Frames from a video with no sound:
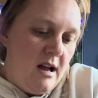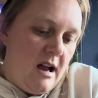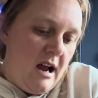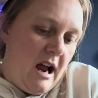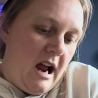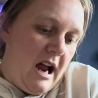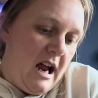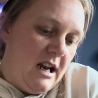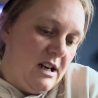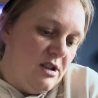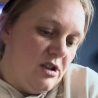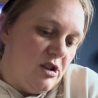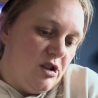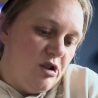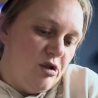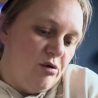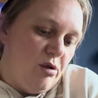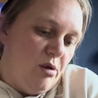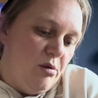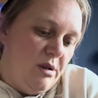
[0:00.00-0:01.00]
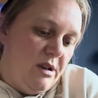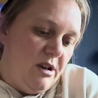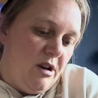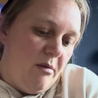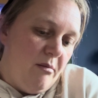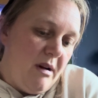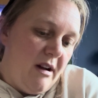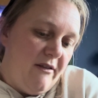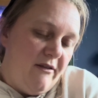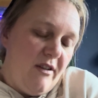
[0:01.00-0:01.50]
And scrolling
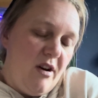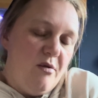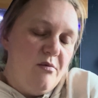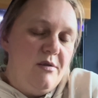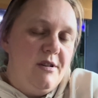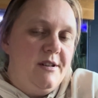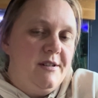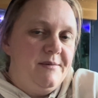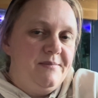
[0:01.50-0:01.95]
on my phone.